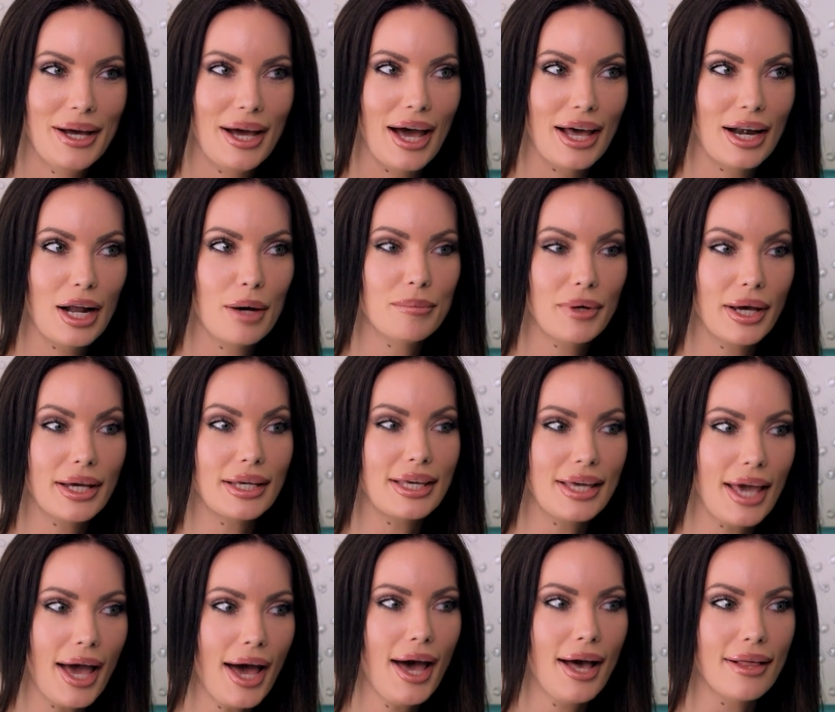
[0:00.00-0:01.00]
And I'm like,
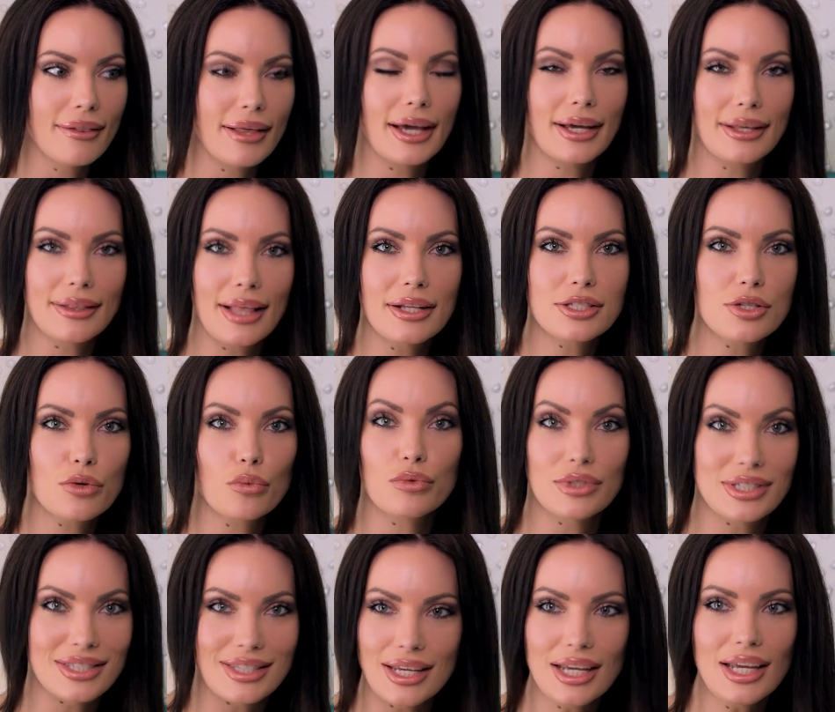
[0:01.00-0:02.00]
yeah, like
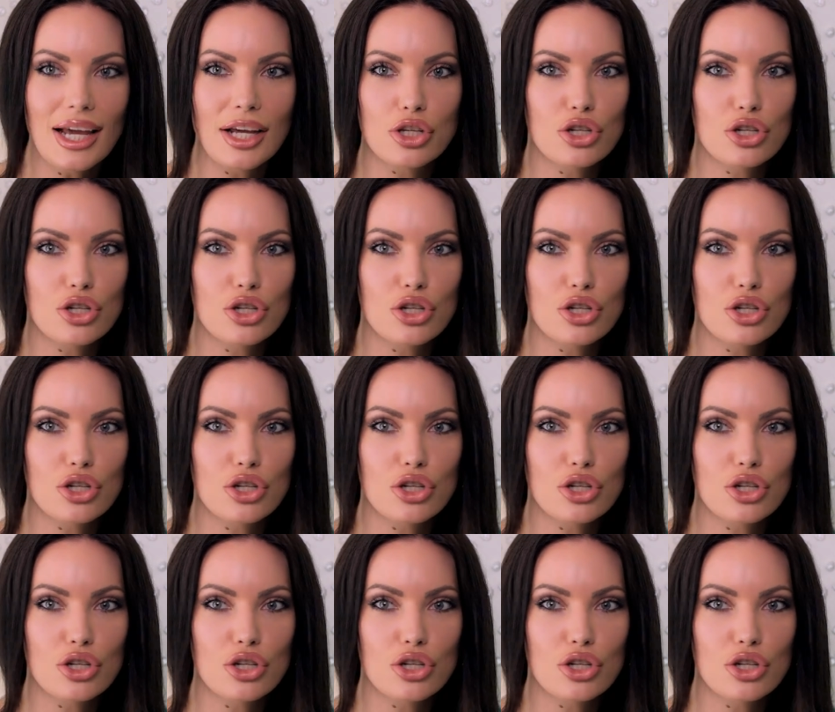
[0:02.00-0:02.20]
see,